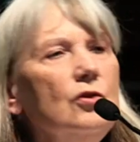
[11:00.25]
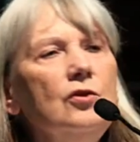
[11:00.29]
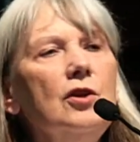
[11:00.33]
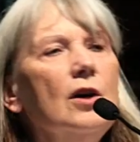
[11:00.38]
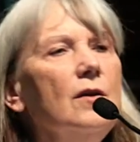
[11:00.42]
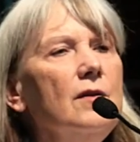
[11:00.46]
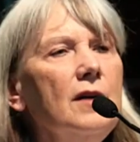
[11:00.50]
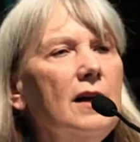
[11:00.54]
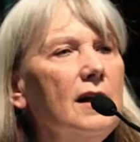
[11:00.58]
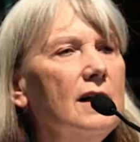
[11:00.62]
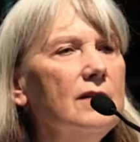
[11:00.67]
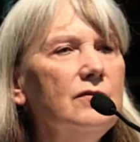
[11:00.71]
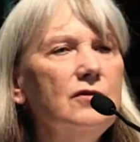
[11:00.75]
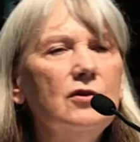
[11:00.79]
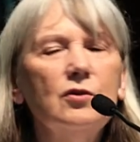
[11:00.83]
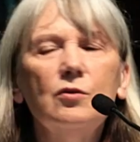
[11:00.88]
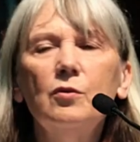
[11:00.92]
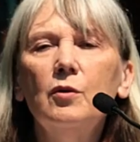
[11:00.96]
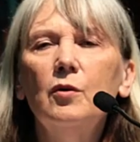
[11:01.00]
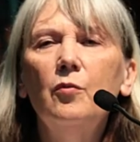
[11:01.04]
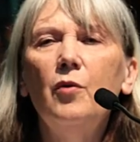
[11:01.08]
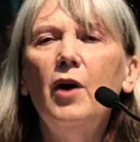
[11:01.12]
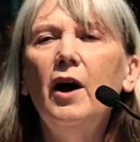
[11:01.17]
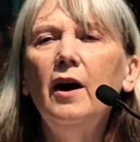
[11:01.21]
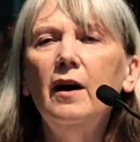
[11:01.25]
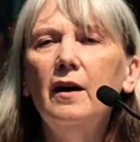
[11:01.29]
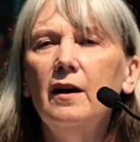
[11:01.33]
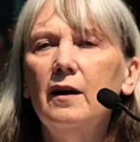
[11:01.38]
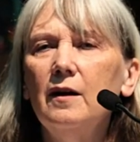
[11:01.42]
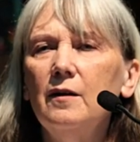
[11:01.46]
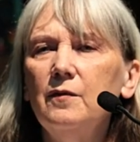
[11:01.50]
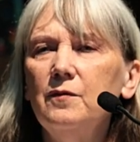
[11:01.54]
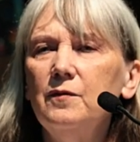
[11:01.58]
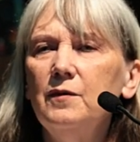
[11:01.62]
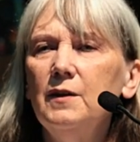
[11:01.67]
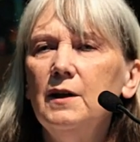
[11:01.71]
you don't have to
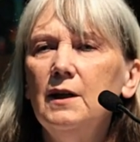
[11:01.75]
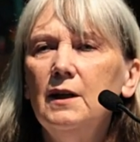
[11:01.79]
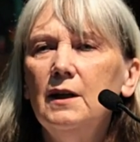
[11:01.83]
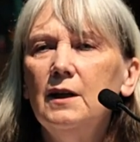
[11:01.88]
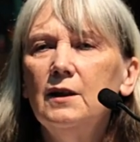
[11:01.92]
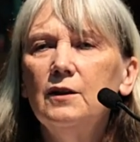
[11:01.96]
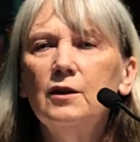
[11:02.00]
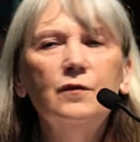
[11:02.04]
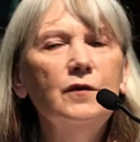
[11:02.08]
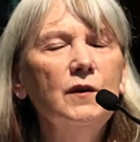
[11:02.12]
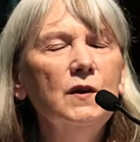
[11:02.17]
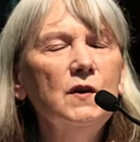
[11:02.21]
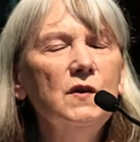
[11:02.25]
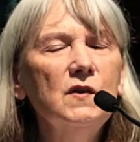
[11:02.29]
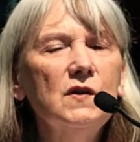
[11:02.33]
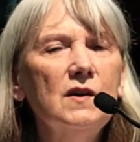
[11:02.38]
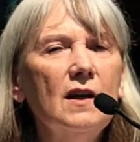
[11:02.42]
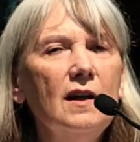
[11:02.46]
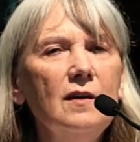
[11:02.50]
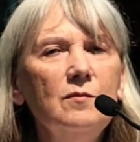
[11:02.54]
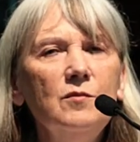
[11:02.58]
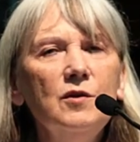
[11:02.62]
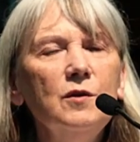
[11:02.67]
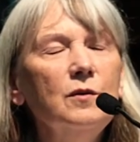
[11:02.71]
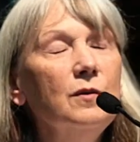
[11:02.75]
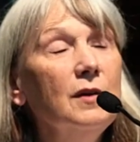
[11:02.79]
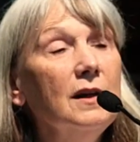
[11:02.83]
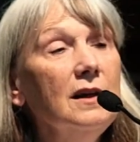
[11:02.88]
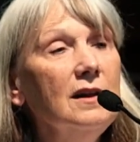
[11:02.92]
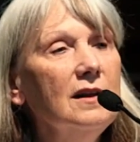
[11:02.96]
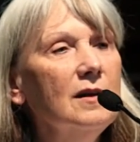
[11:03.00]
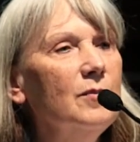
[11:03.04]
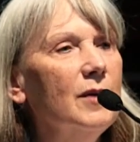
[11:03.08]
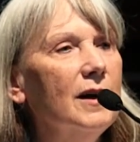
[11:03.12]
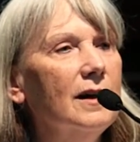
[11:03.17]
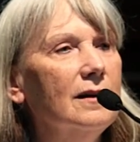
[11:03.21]
arrive the first time you
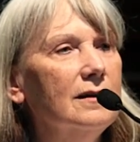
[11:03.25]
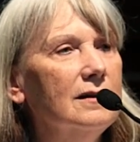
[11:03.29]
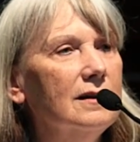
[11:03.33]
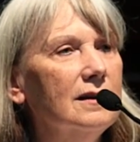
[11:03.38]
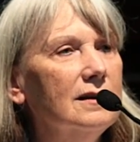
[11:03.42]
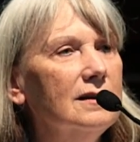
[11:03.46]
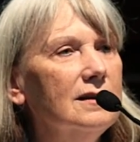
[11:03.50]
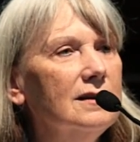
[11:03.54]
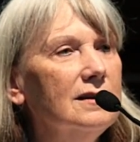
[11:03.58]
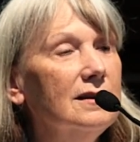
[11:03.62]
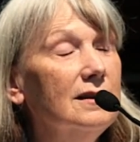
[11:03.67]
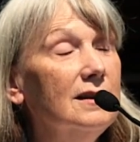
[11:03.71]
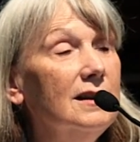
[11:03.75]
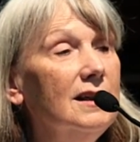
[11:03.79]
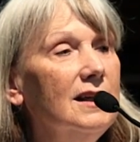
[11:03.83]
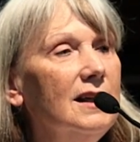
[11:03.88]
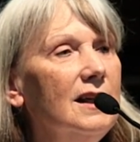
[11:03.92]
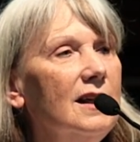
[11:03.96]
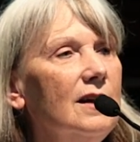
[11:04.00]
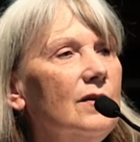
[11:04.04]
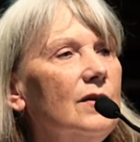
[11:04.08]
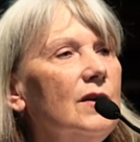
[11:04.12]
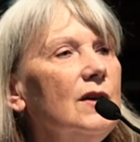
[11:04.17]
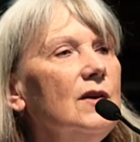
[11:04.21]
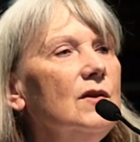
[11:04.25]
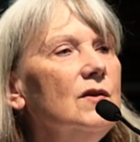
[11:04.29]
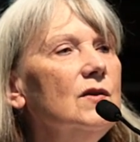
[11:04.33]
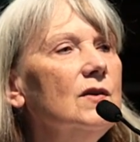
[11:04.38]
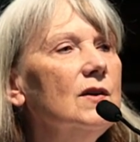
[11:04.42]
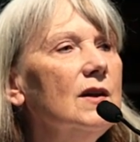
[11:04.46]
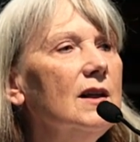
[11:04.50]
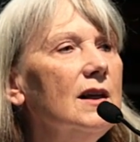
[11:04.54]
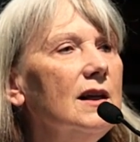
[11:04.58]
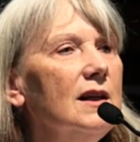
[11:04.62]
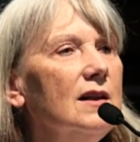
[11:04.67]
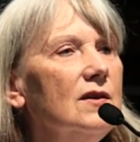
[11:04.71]
think about it.
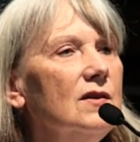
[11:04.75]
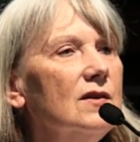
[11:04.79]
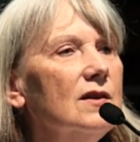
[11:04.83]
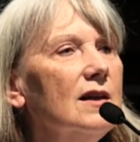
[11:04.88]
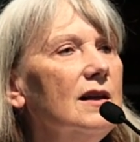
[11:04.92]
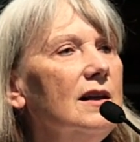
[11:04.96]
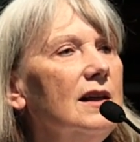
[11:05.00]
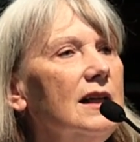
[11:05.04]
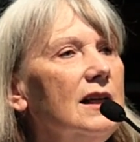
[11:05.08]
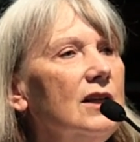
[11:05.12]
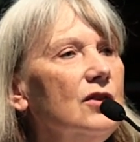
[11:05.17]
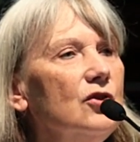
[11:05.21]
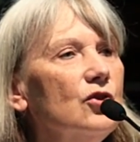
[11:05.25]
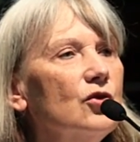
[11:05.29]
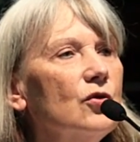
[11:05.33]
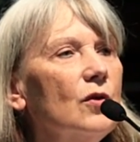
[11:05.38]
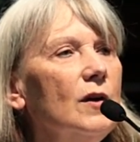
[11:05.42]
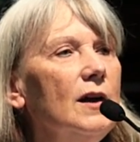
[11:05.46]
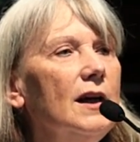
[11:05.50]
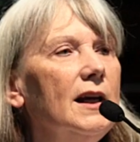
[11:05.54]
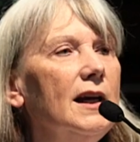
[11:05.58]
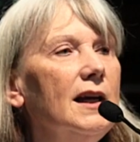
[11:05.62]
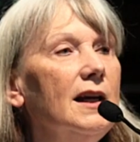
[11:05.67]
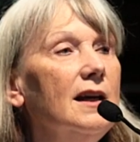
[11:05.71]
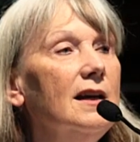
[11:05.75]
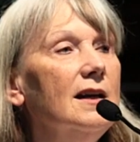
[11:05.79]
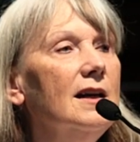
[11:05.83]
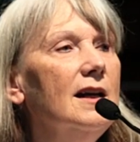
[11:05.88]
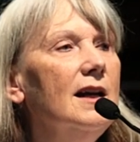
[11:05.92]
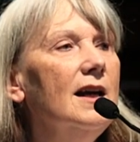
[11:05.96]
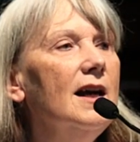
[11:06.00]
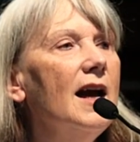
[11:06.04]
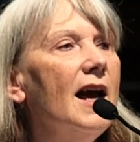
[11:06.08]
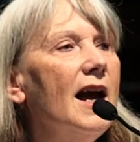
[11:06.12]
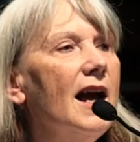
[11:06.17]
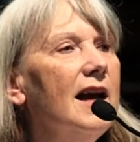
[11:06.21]
This is literally
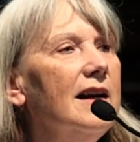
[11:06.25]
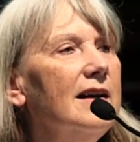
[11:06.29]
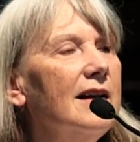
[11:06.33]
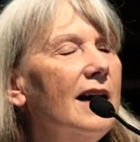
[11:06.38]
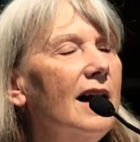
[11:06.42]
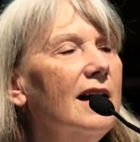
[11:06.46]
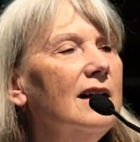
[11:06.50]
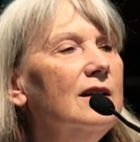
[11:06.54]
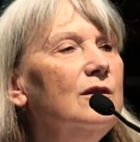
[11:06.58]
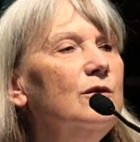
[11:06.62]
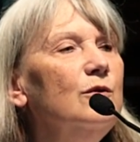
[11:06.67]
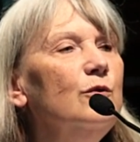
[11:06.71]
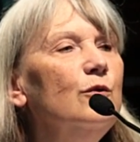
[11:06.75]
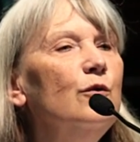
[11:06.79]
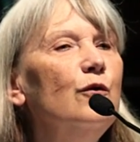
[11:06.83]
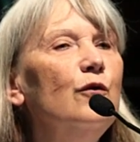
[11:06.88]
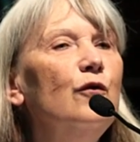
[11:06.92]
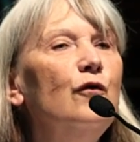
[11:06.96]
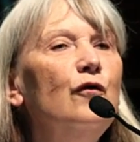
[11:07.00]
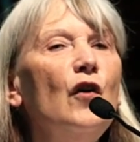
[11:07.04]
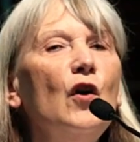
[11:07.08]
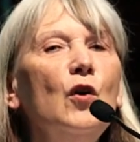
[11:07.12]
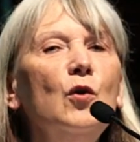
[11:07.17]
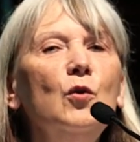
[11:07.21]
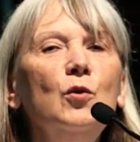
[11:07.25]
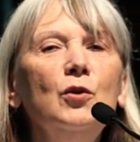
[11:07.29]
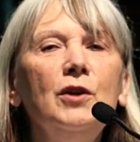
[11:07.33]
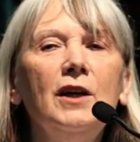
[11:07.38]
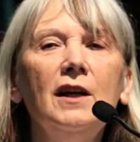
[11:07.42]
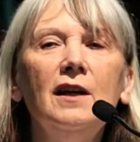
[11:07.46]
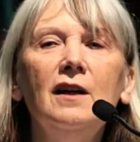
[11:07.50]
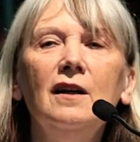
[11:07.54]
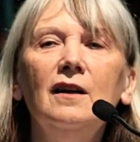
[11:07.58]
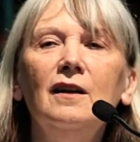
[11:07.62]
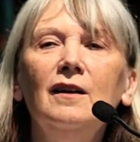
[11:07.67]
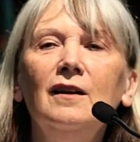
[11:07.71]
an
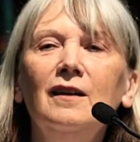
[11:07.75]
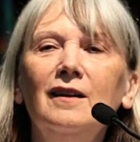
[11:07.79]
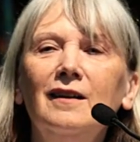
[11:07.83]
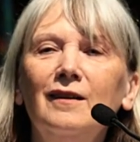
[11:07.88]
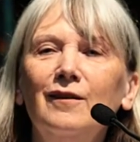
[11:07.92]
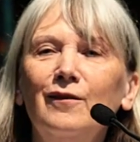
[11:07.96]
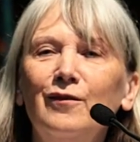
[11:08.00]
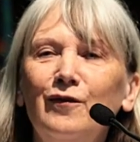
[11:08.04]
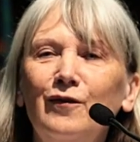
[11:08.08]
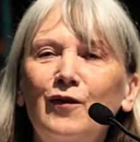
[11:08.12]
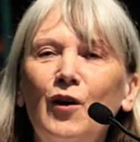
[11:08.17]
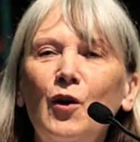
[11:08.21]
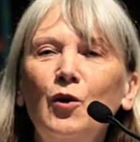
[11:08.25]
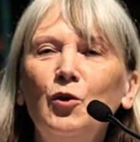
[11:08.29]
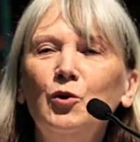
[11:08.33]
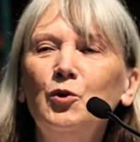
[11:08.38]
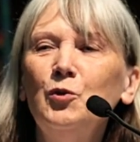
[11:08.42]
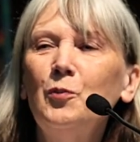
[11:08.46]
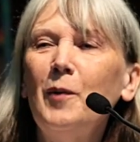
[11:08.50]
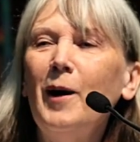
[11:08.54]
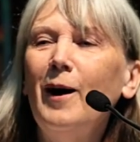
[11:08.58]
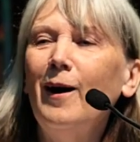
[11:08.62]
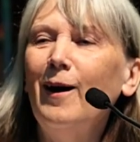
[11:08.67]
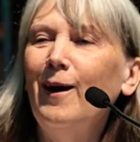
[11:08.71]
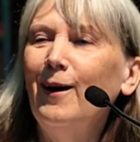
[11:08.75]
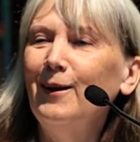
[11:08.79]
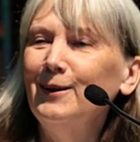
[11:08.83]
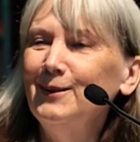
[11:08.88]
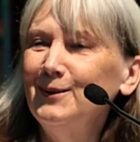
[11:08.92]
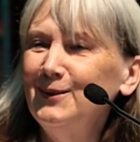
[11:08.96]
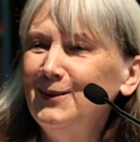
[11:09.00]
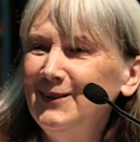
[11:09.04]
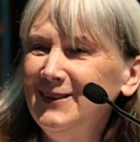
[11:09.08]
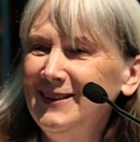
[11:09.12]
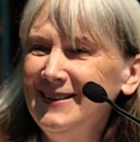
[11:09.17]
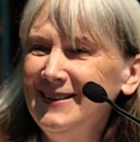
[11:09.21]
unfolding fold path.